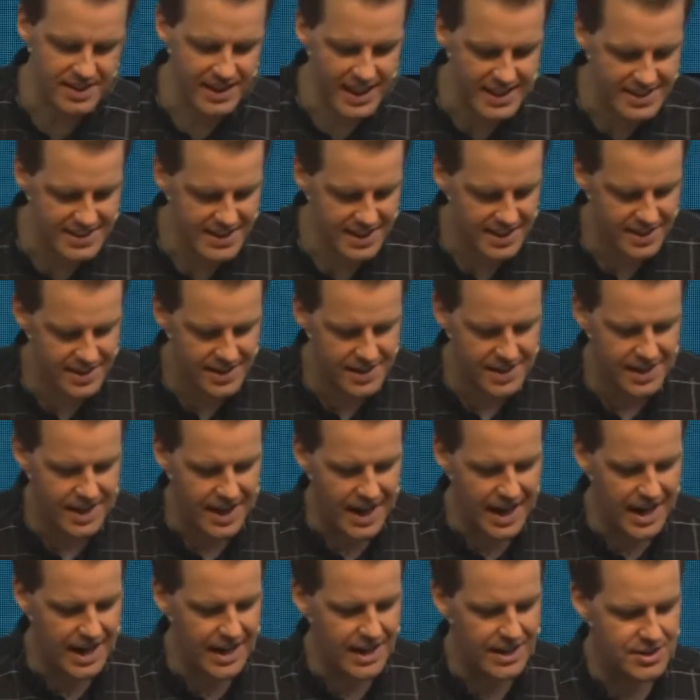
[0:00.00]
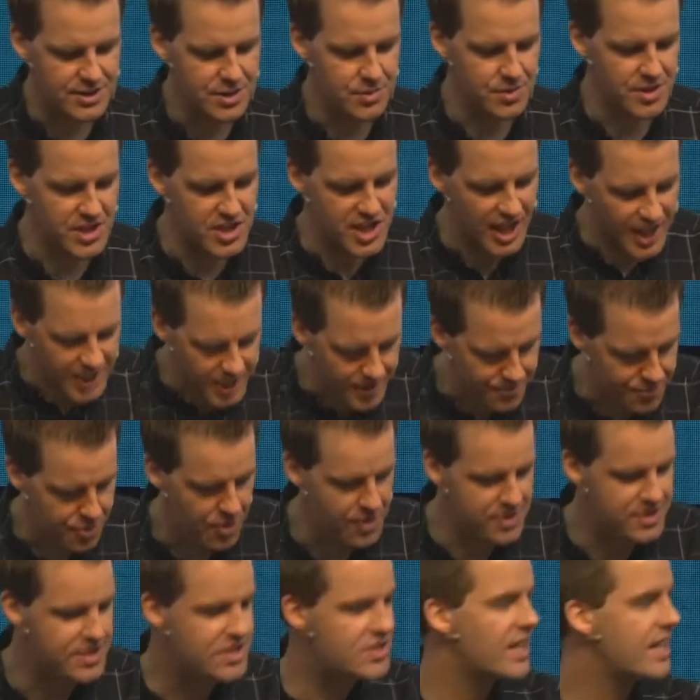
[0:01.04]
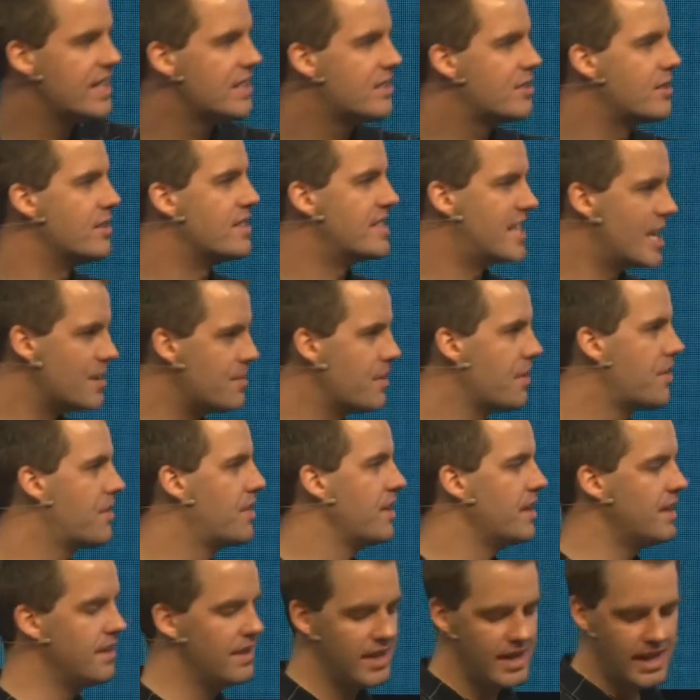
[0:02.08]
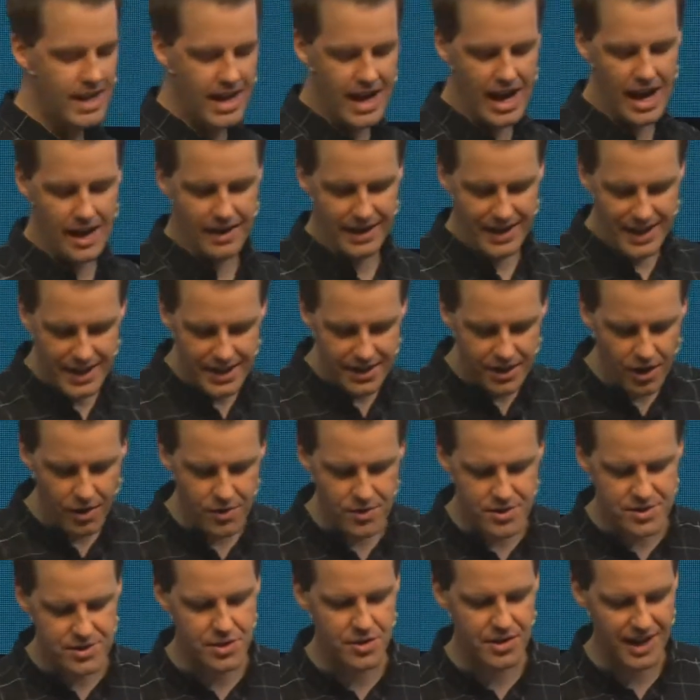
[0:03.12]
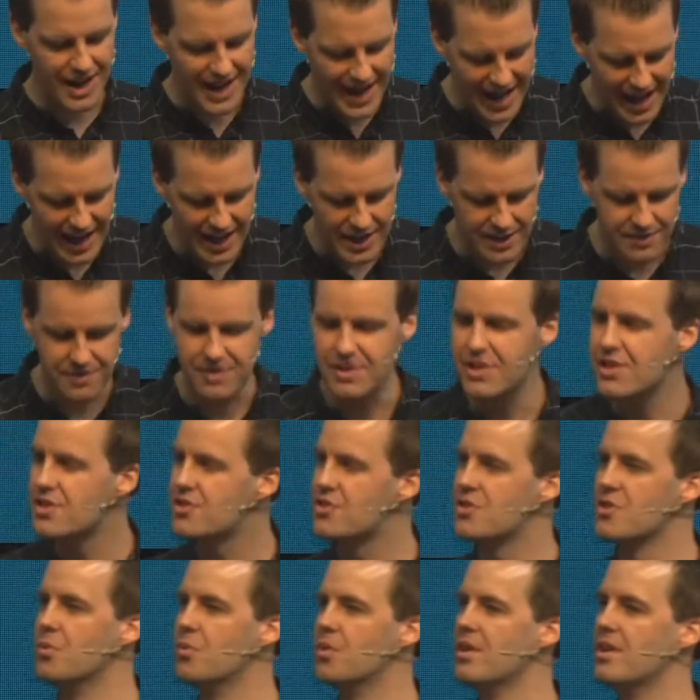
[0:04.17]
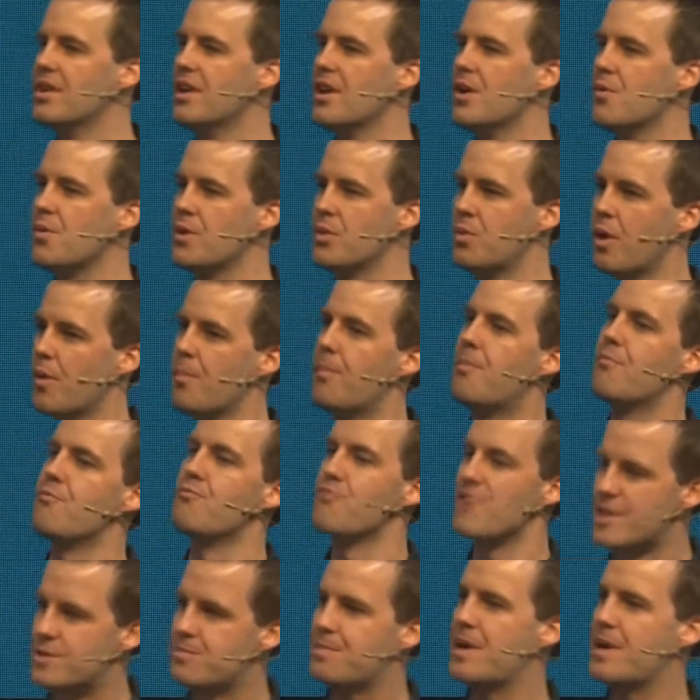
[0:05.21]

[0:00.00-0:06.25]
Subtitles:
letter to his younger protege, to Timothy. And he goes to the heart of the issue with what rich